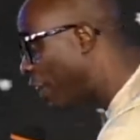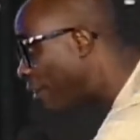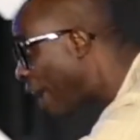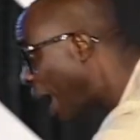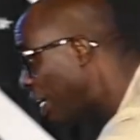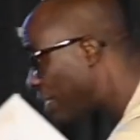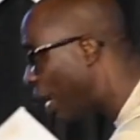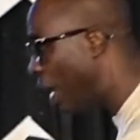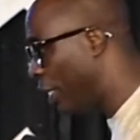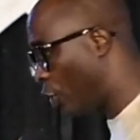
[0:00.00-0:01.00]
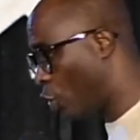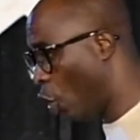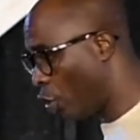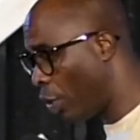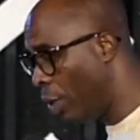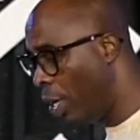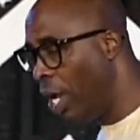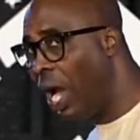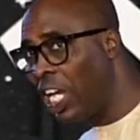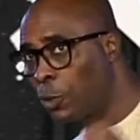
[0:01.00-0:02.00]
of Christ and his church.
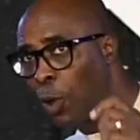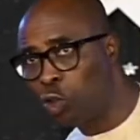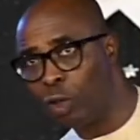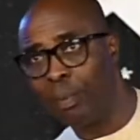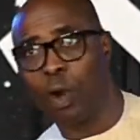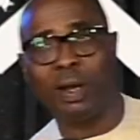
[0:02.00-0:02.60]
I spoke to a